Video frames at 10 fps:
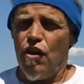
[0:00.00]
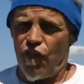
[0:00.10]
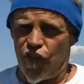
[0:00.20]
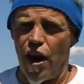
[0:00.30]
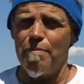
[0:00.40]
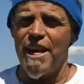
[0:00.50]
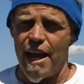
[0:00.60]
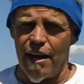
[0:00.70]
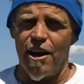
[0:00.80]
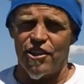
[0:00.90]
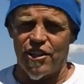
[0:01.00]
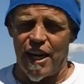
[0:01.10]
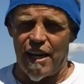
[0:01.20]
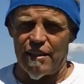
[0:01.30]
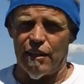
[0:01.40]
from the
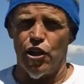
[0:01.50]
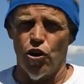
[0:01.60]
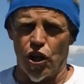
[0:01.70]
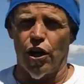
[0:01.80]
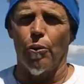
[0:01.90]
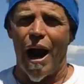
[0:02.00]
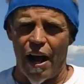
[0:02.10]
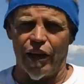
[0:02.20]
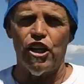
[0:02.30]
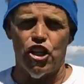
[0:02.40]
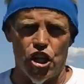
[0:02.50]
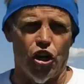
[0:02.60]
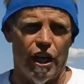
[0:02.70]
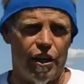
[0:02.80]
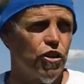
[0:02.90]
NRC, the Nuclear Rally
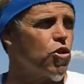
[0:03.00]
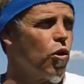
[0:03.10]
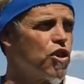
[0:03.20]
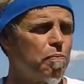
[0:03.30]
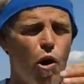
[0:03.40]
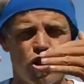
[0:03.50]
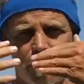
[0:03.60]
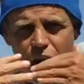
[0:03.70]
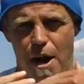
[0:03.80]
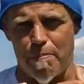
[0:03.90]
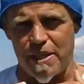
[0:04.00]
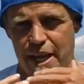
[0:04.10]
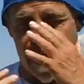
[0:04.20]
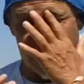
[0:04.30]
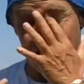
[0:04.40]
Cheerleaders, who are supposed to be our
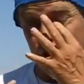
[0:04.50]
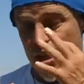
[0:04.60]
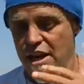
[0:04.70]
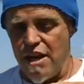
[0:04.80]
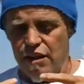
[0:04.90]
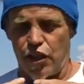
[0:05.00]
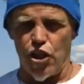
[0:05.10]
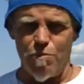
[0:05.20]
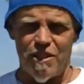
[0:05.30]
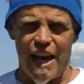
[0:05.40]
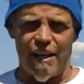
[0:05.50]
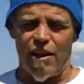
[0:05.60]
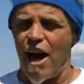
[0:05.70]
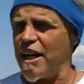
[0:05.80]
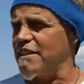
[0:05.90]
protectors. The Doomsday
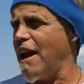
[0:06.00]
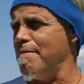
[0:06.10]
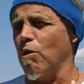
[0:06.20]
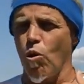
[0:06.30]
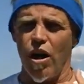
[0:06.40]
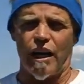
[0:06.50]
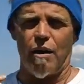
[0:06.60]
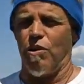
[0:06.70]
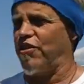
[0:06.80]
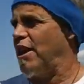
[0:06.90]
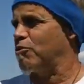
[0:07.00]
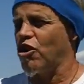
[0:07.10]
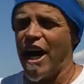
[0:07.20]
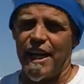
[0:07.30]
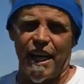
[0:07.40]
Clock, is I've been working with them
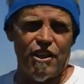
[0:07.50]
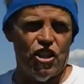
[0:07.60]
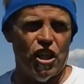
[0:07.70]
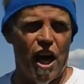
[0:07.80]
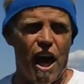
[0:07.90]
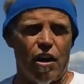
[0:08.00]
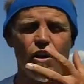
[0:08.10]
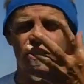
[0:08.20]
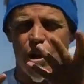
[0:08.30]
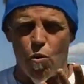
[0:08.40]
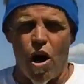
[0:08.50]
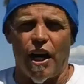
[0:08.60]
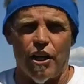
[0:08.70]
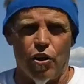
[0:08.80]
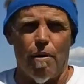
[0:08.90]
trying to get to Chicago because I
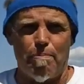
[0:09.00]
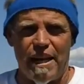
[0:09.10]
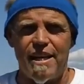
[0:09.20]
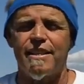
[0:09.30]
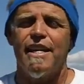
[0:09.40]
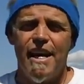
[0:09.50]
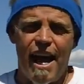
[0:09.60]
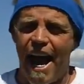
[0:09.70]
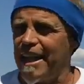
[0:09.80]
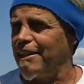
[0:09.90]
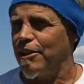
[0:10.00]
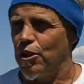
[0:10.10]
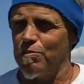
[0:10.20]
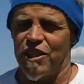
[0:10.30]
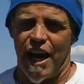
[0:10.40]
want to do a piece at the
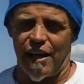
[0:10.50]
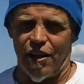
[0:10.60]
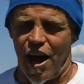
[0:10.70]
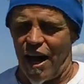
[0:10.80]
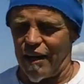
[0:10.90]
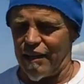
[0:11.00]
Doomsday Clock.